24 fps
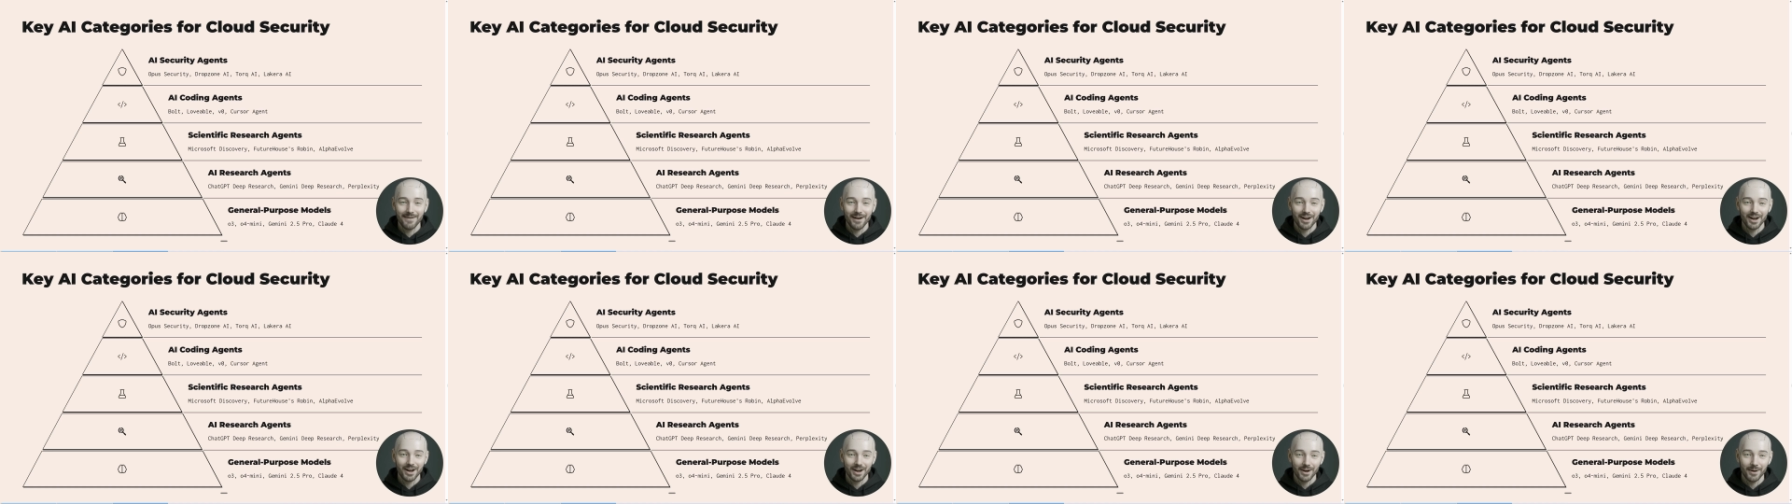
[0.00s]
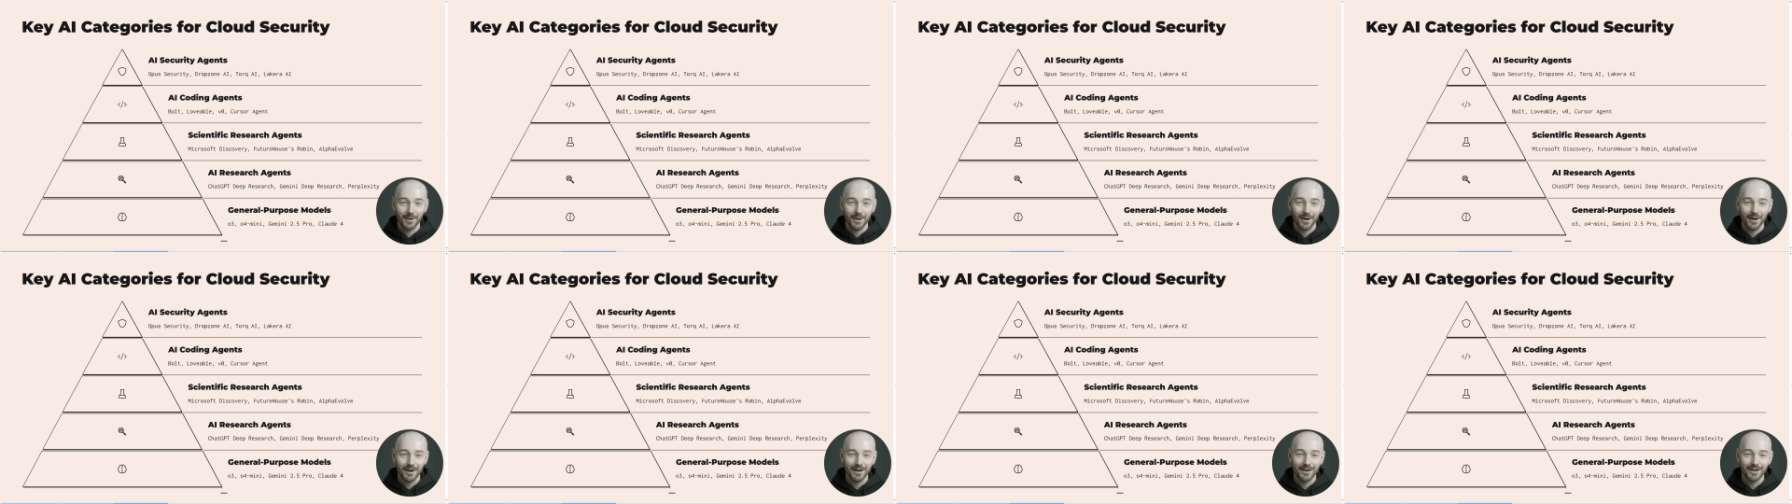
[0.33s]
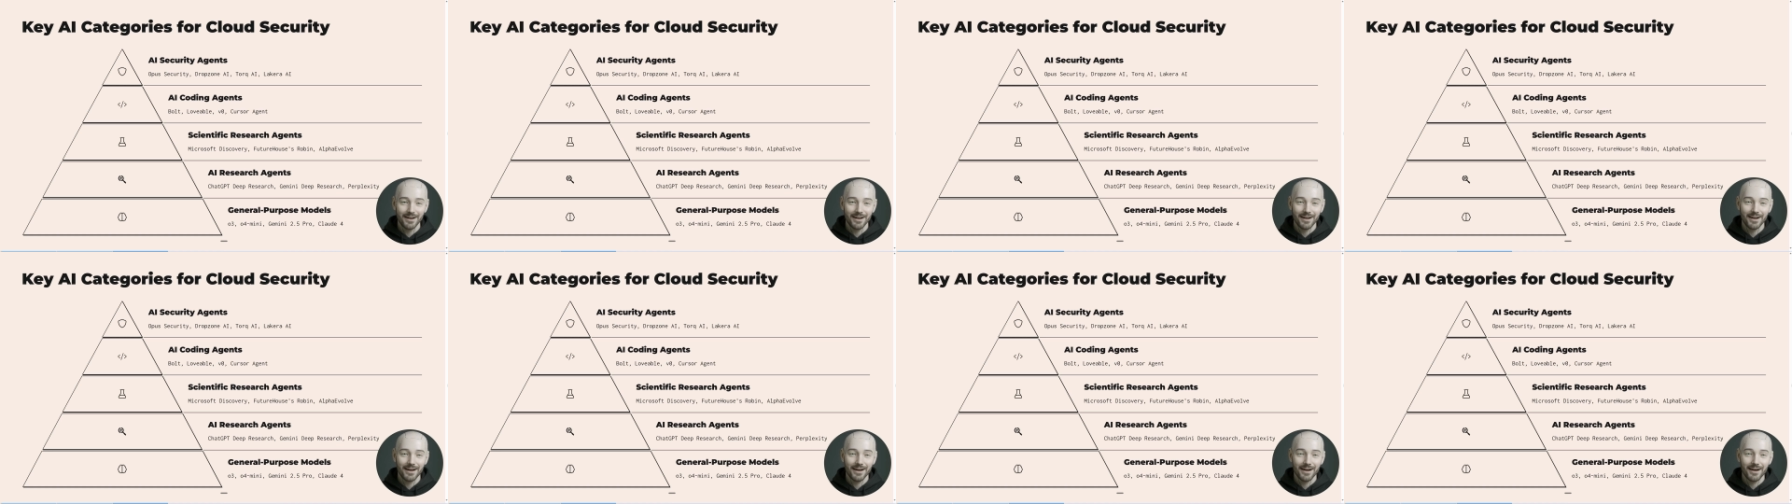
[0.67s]

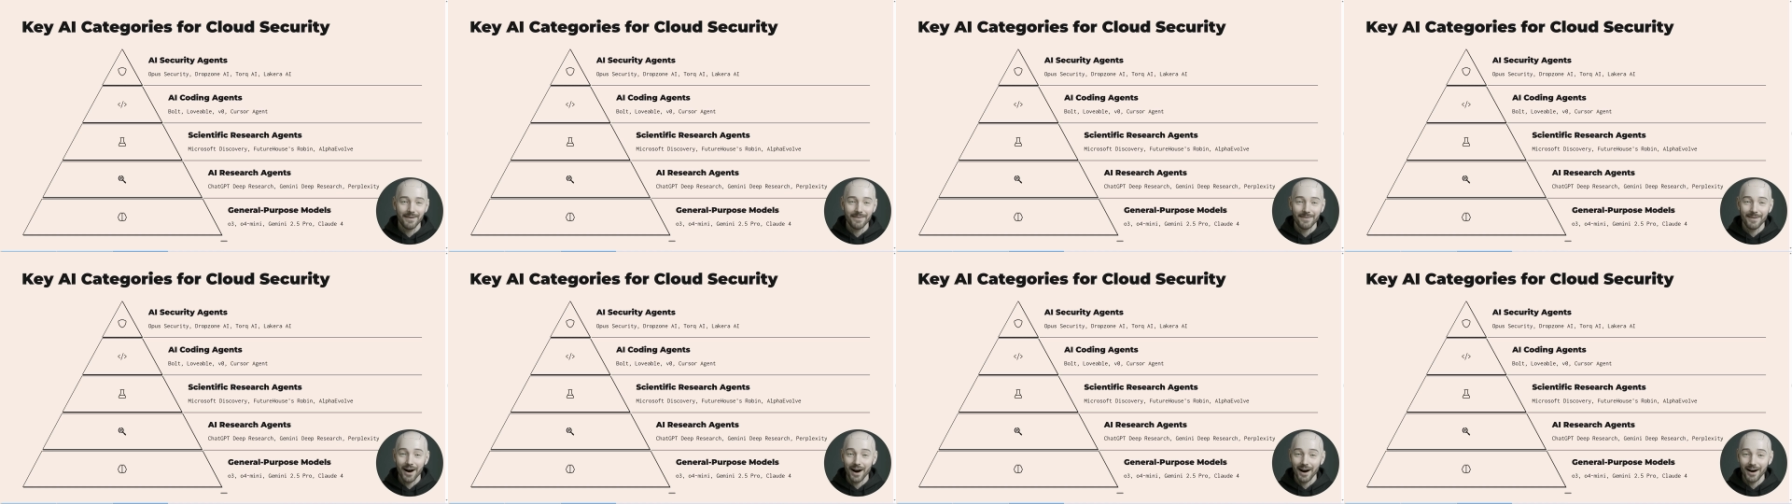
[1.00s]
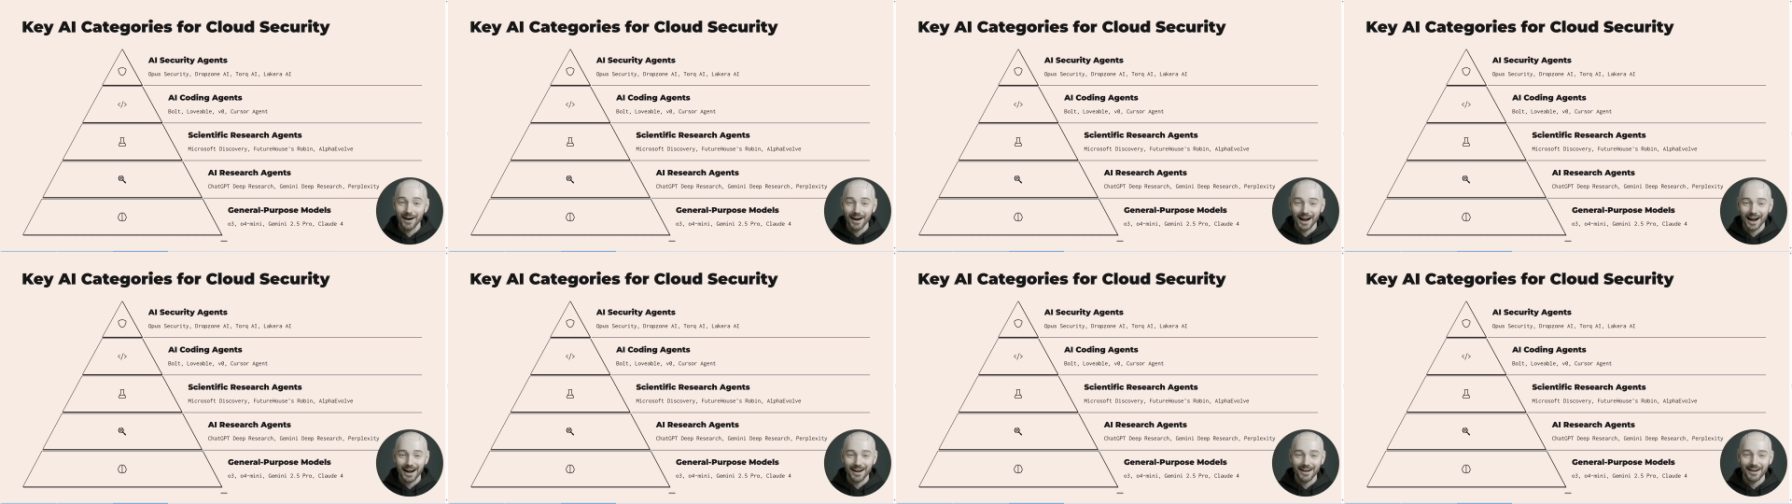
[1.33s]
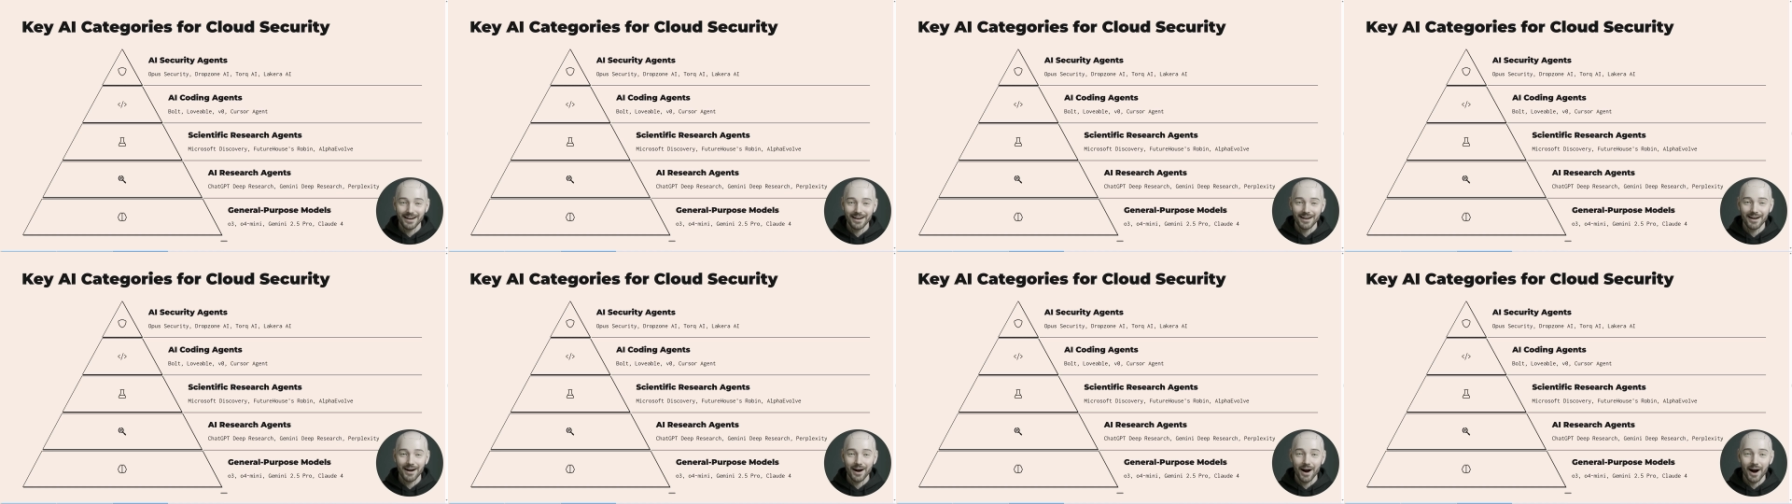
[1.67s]
Jules,
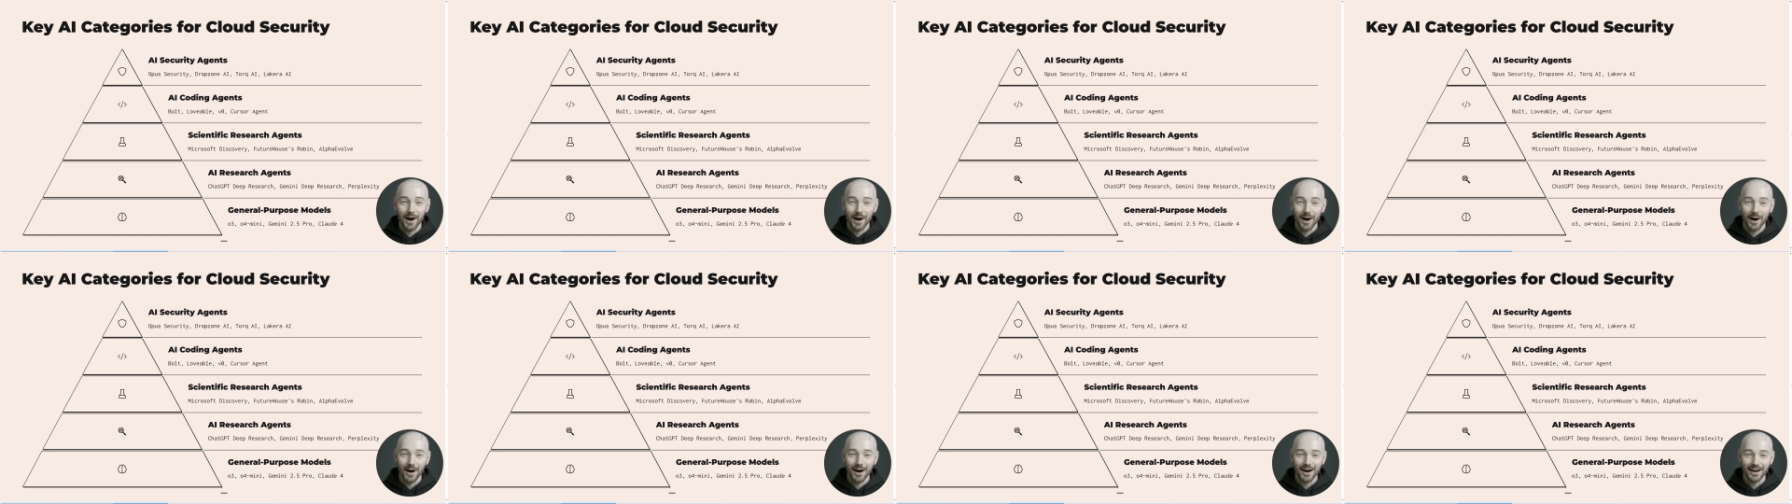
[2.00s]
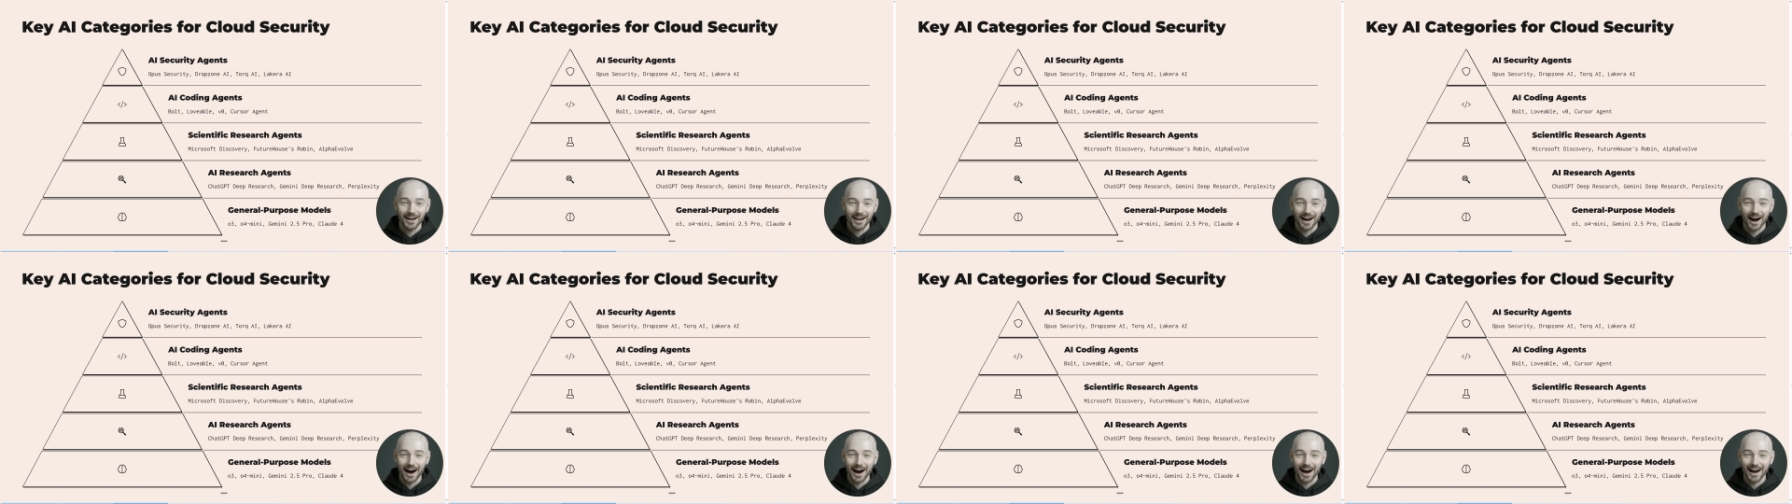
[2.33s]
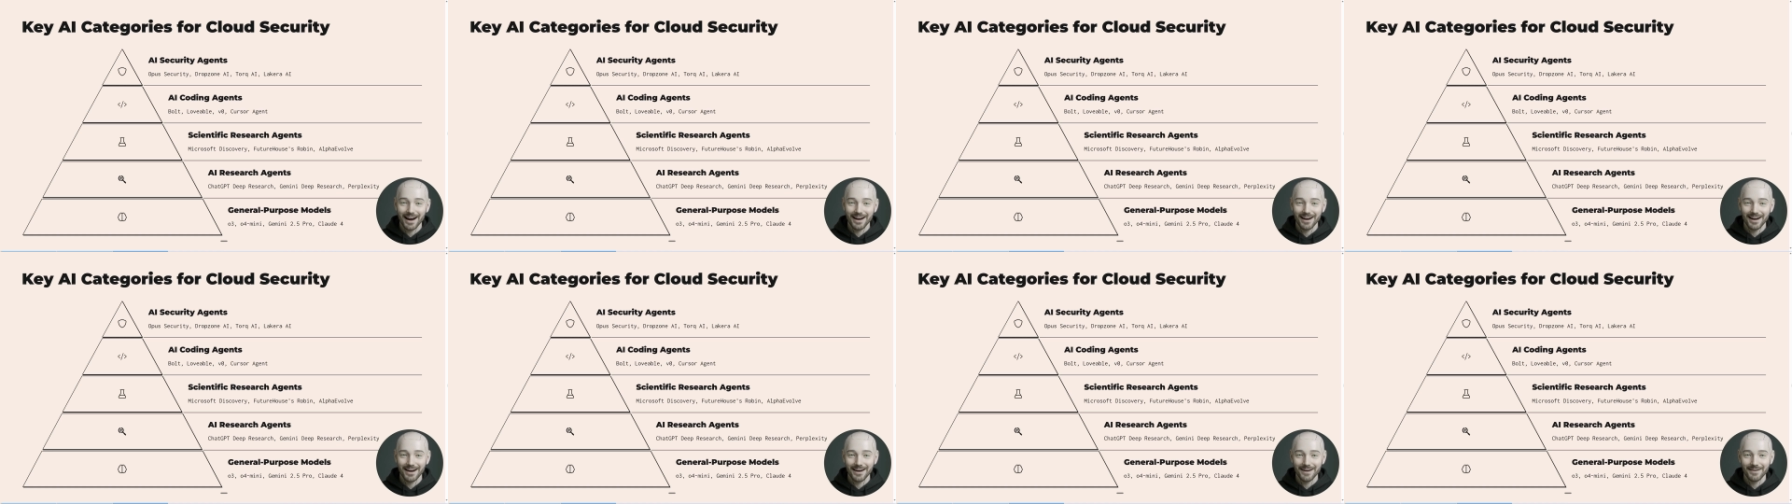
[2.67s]
Codex, or Klein.